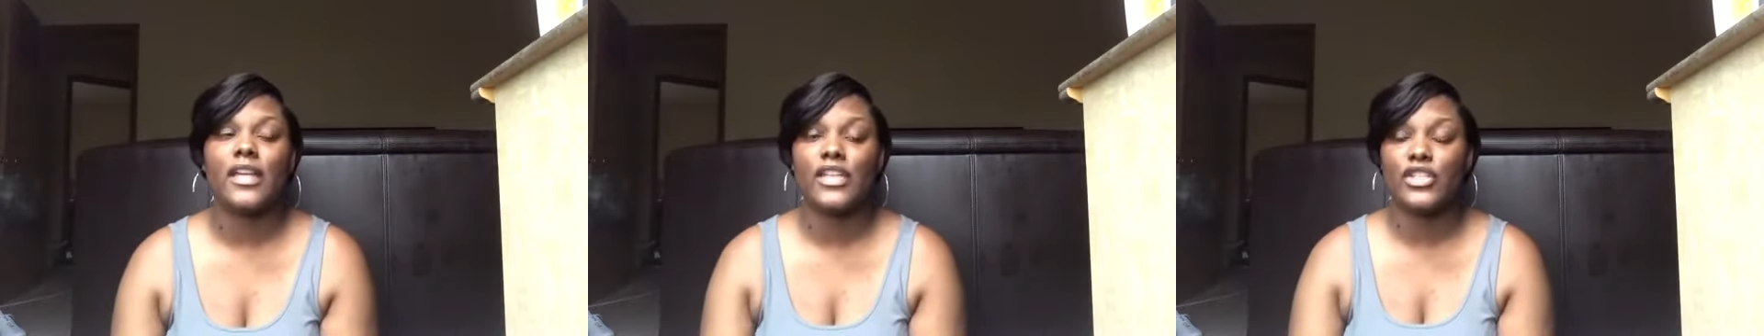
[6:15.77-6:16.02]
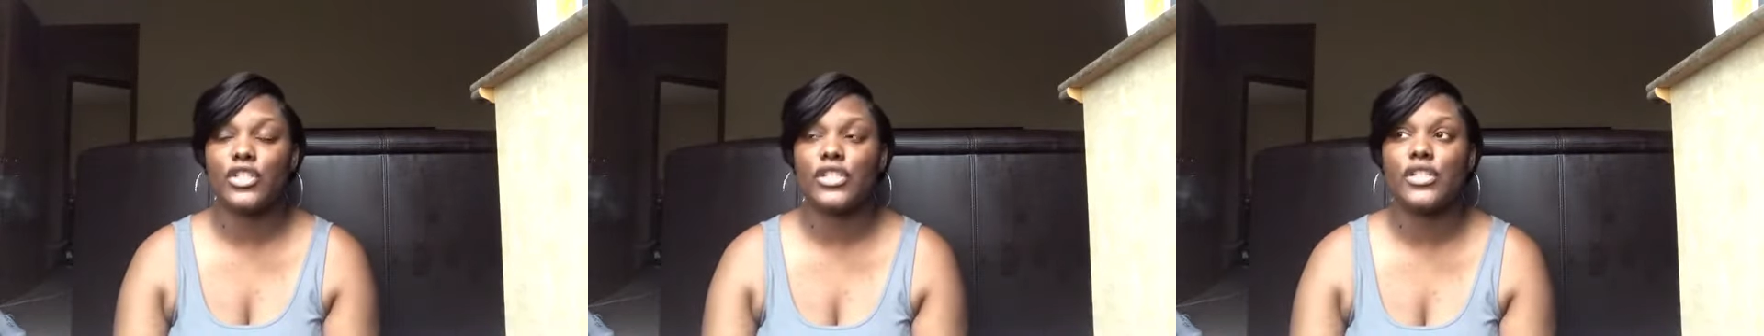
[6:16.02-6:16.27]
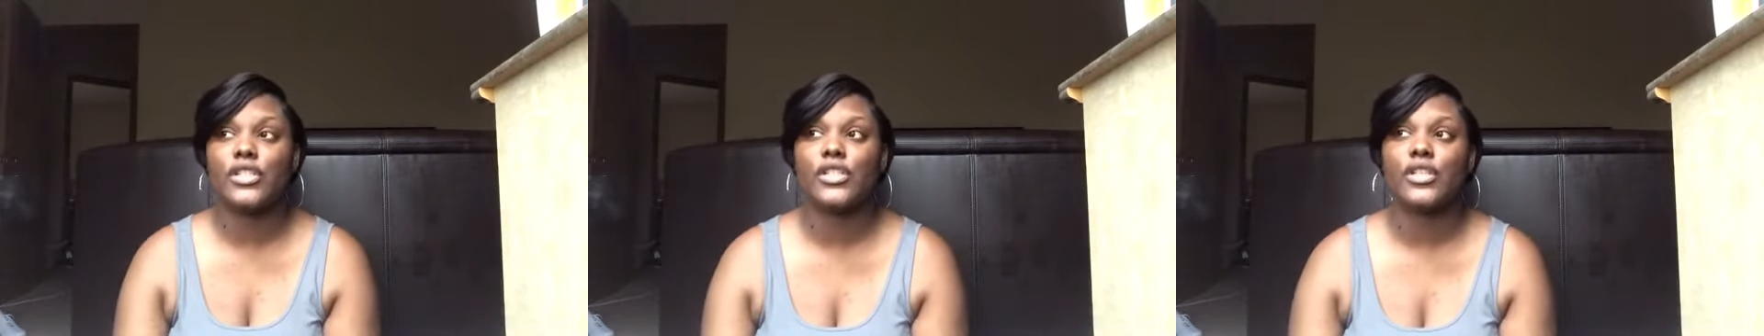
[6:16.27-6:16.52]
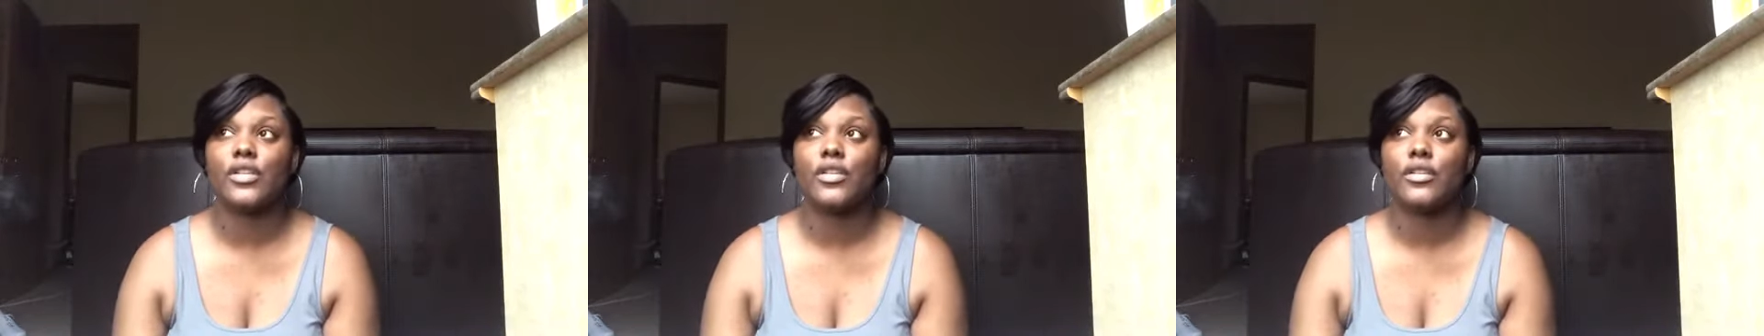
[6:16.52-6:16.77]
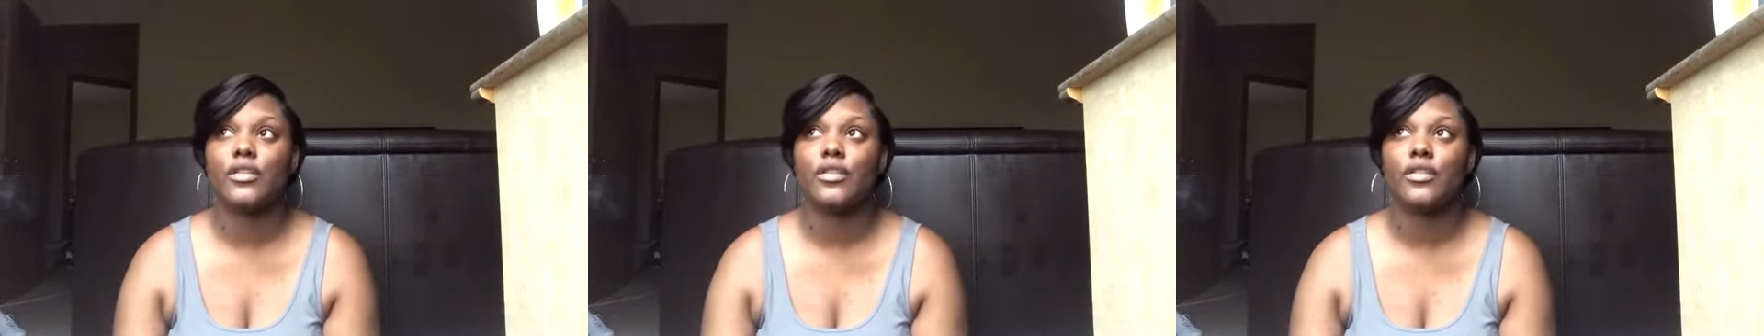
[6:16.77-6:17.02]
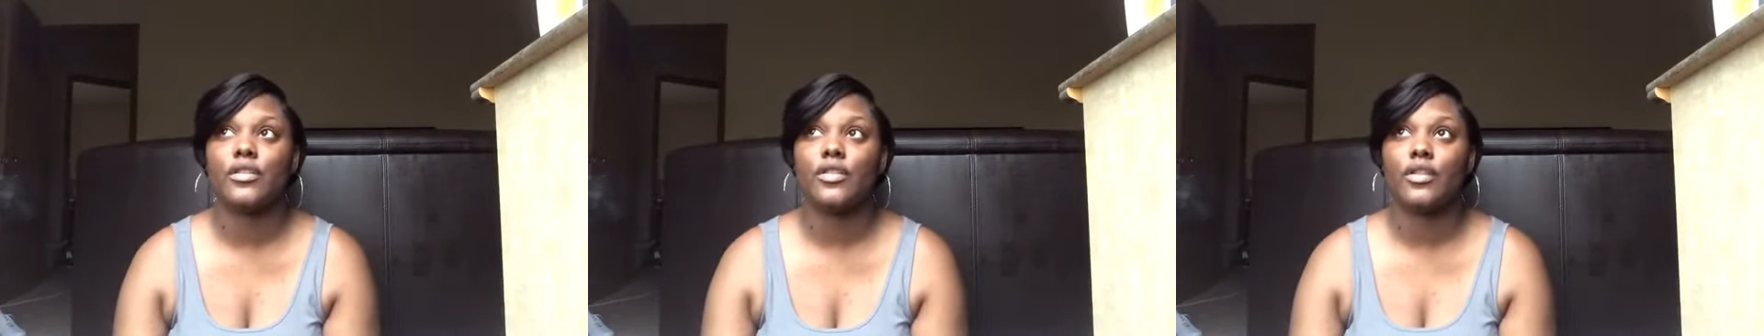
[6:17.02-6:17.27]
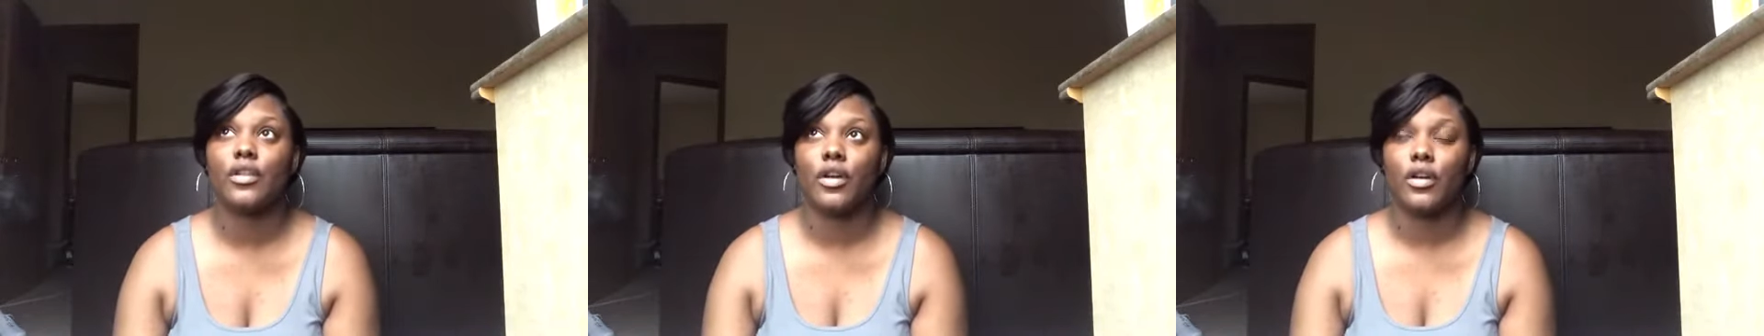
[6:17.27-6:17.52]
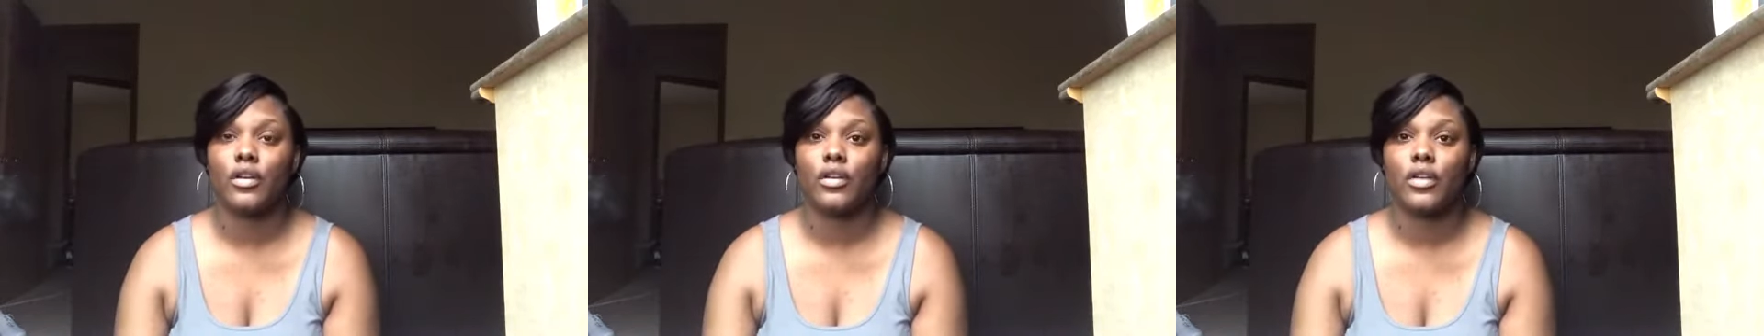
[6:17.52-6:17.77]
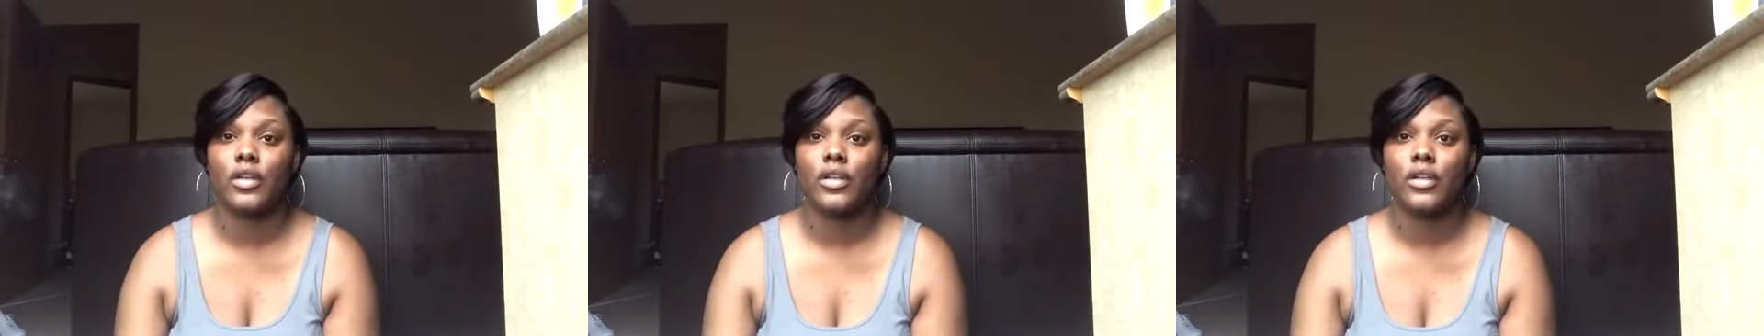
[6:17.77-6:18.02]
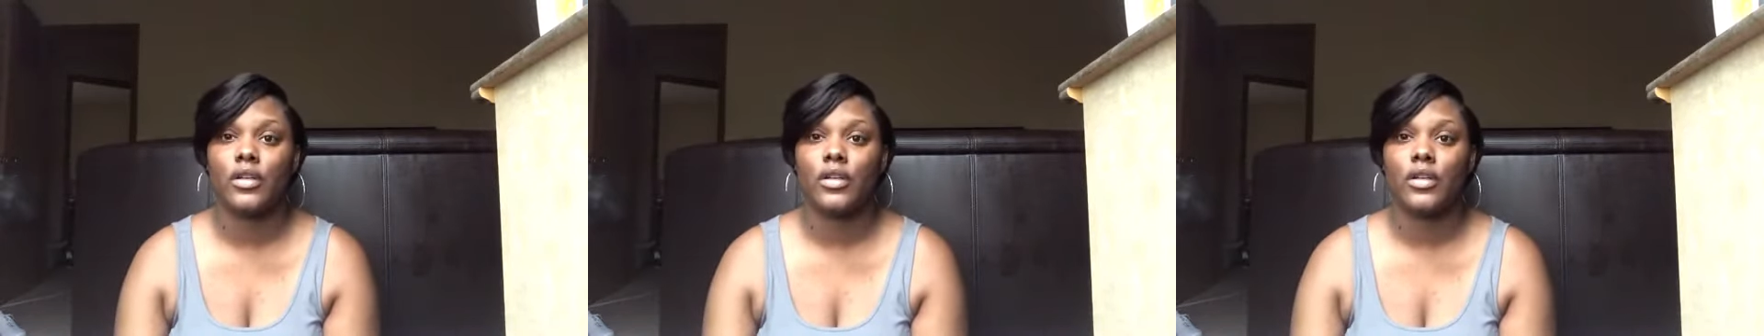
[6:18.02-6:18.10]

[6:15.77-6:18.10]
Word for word: inches long